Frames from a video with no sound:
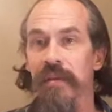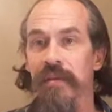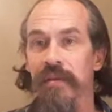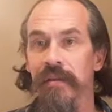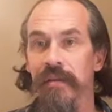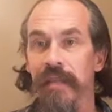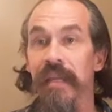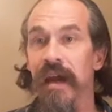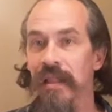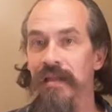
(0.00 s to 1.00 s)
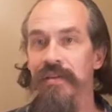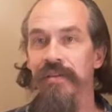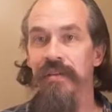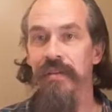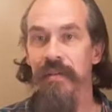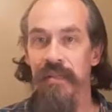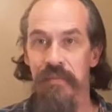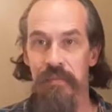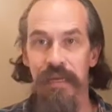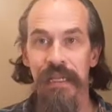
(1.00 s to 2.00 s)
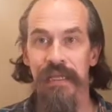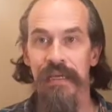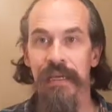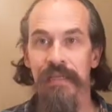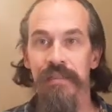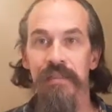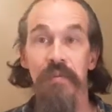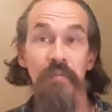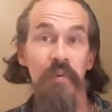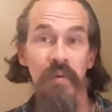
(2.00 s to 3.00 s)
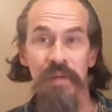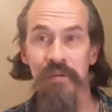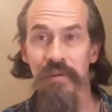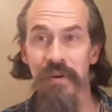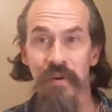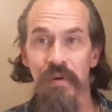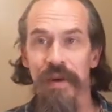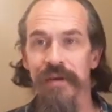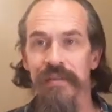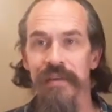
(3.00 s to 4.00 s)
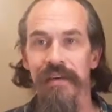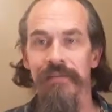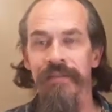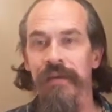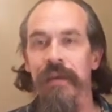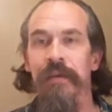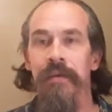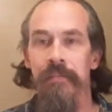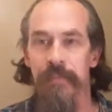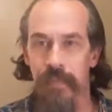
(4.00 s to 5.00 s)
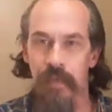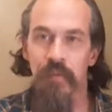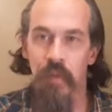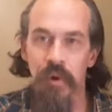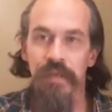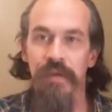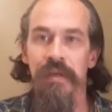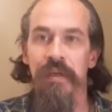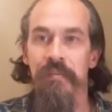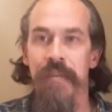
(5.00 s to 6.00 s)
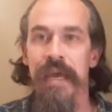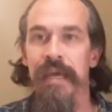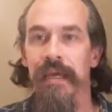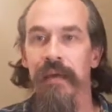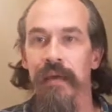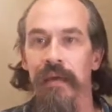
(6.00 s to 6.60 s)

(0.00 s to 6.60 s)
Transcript: the knowledge is money thing. So the more you know about stuff, the more you can make.